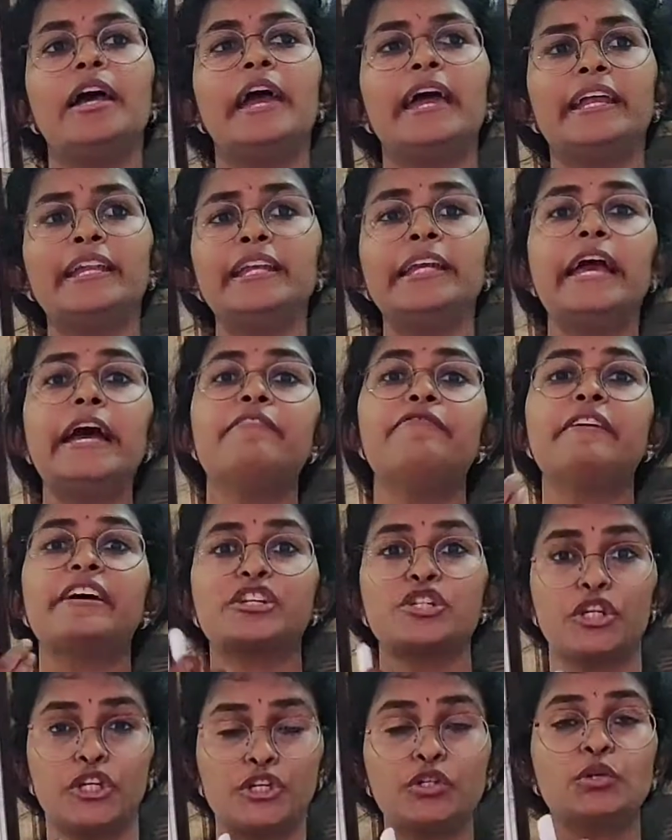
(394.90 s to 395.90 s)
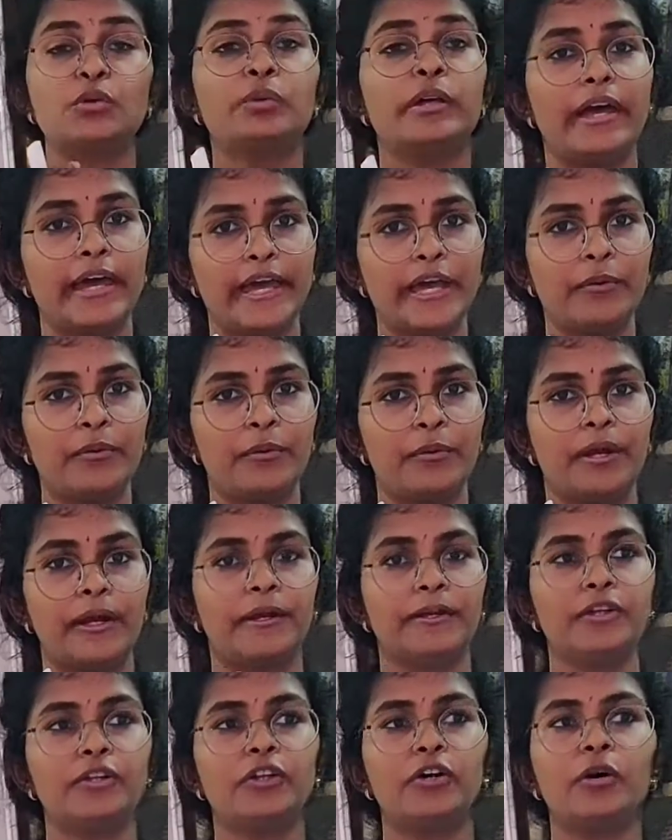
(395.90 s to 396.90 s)
any affection to the airway,
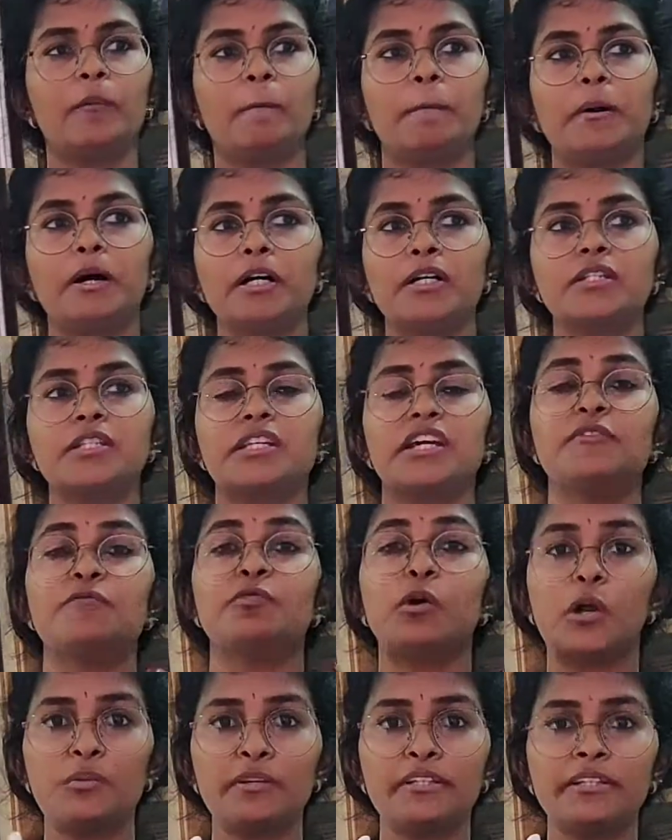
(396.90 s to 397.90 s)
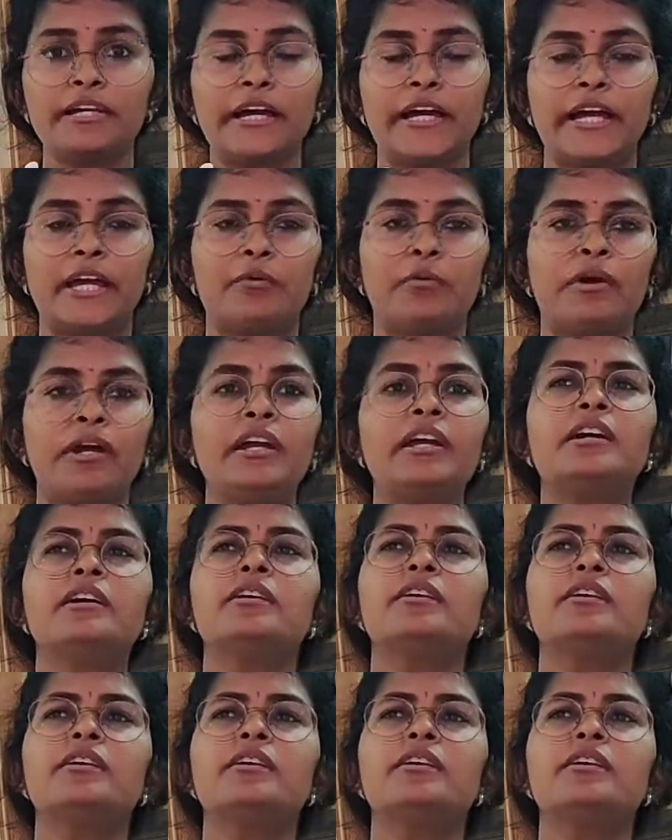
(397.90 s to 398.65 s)
burns involving the airway.